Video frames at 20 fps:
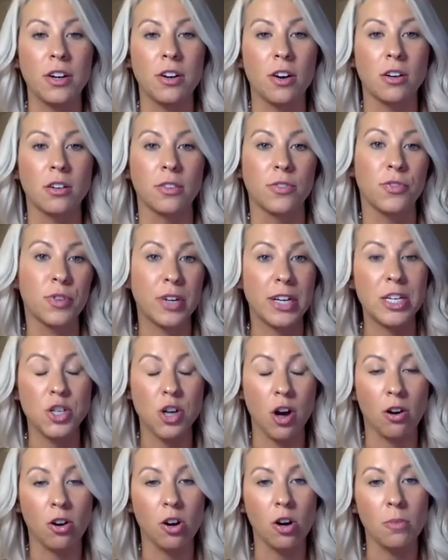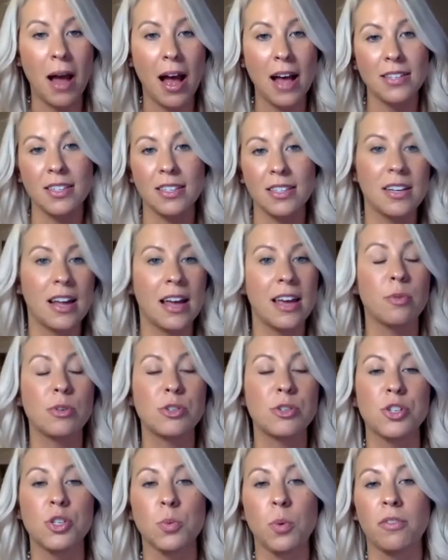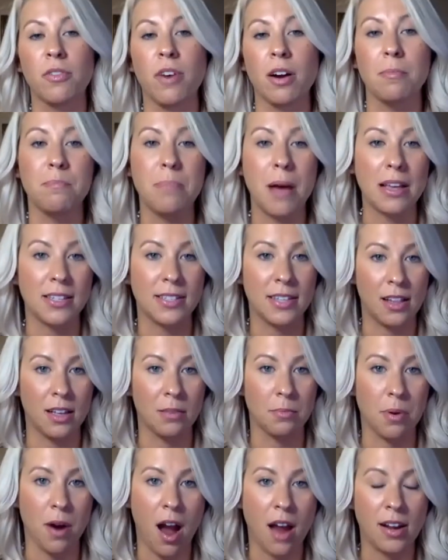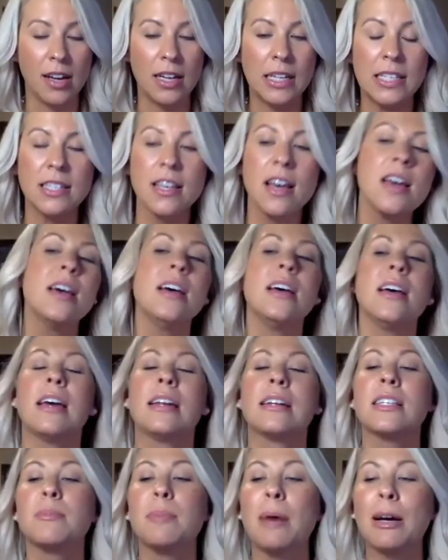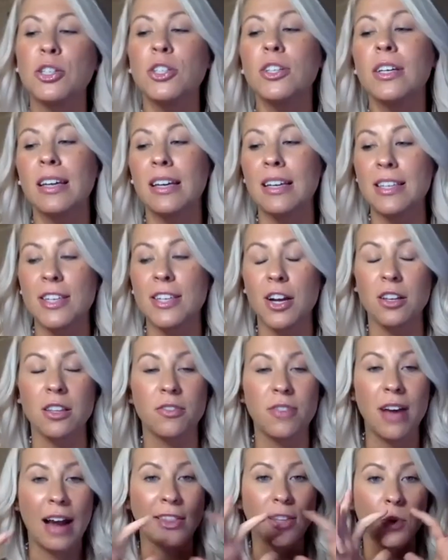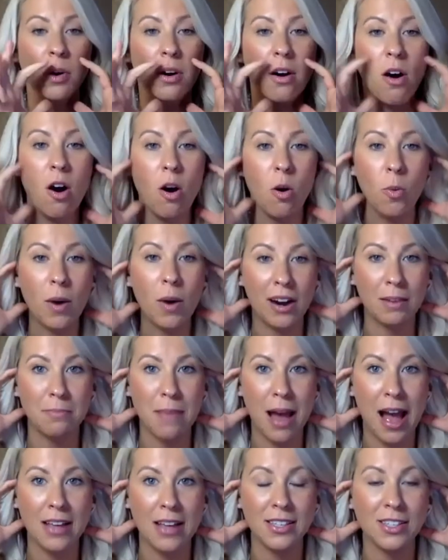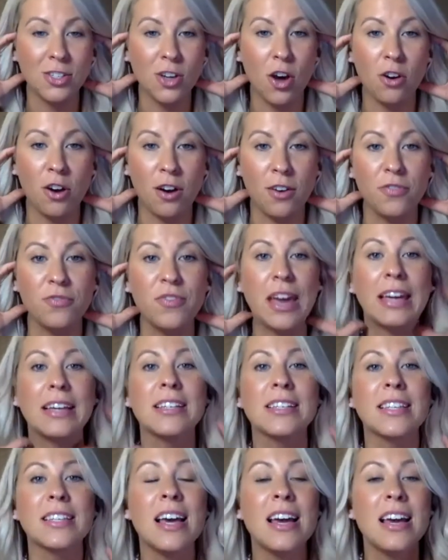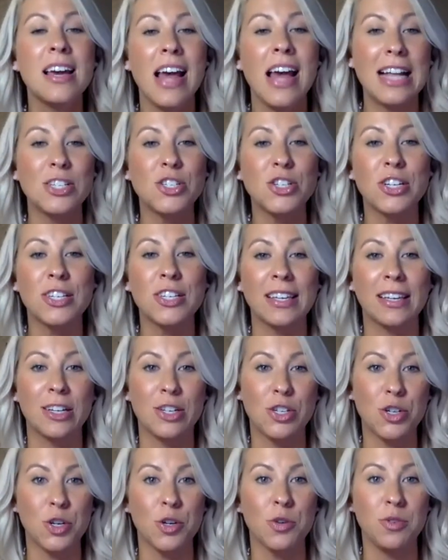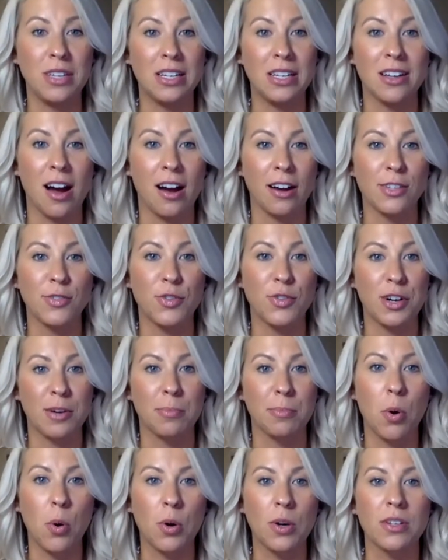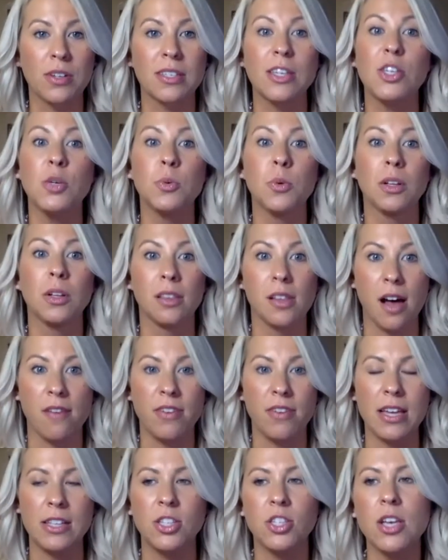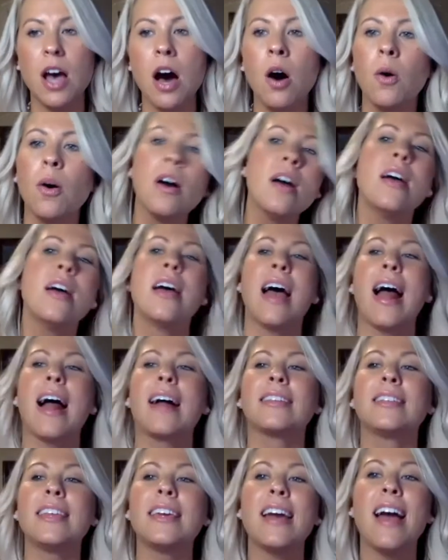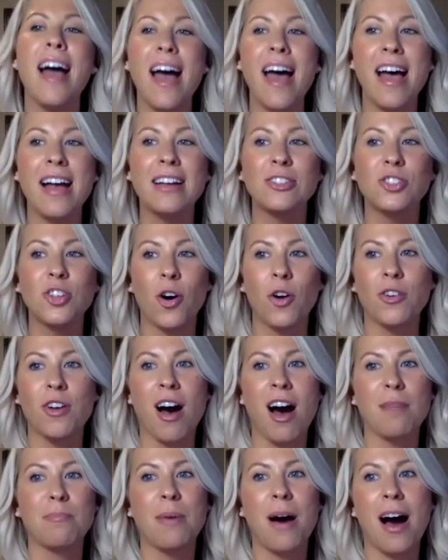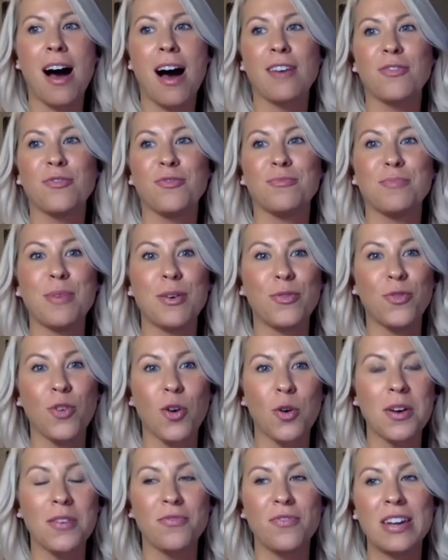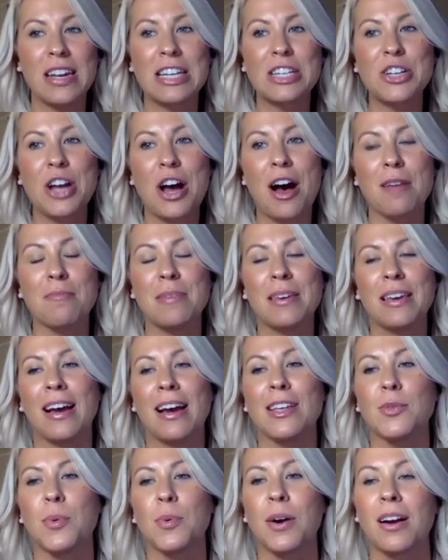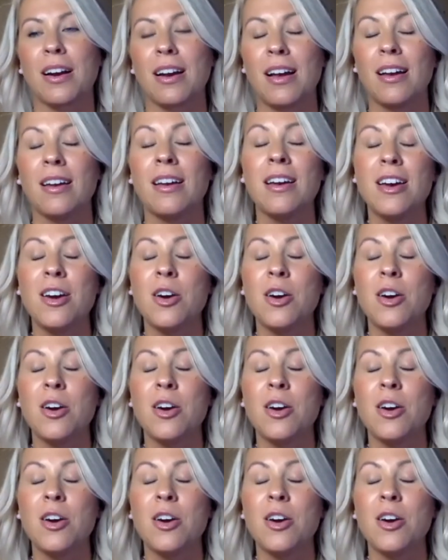earn a free charcoal mask tonight, which is one of our best-selling products. And especially considering the fact that we're all wearing masks on our face, it's just like a true detox for your pores, and you will love it. So at the end, don't hop off before we finish up, because we're gonna